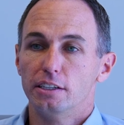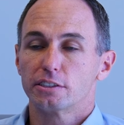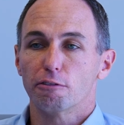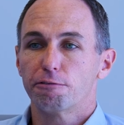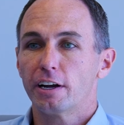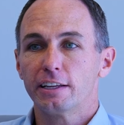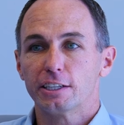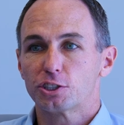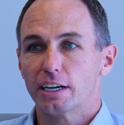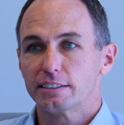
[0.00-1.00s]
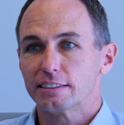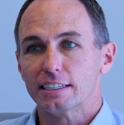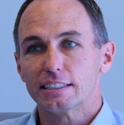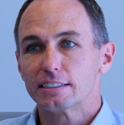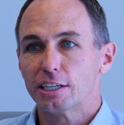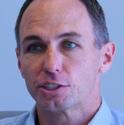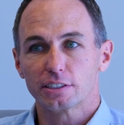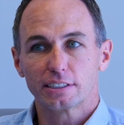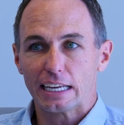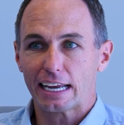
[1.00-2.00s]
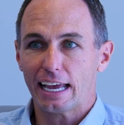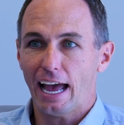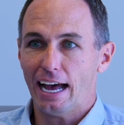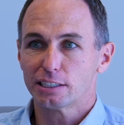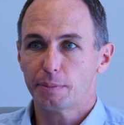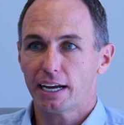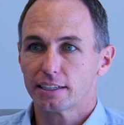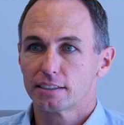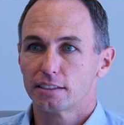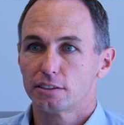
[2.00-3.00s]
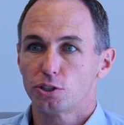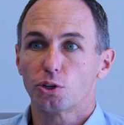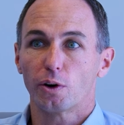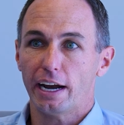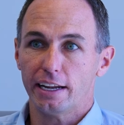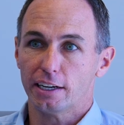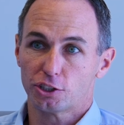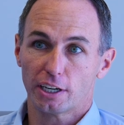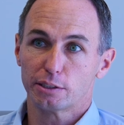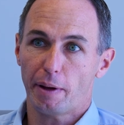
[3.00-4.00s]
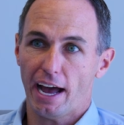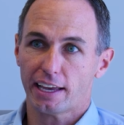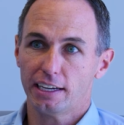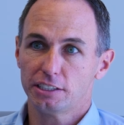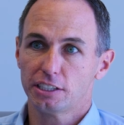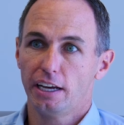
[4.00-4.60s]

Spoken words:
So funding the trust is an essential second aspect to creating a trust package.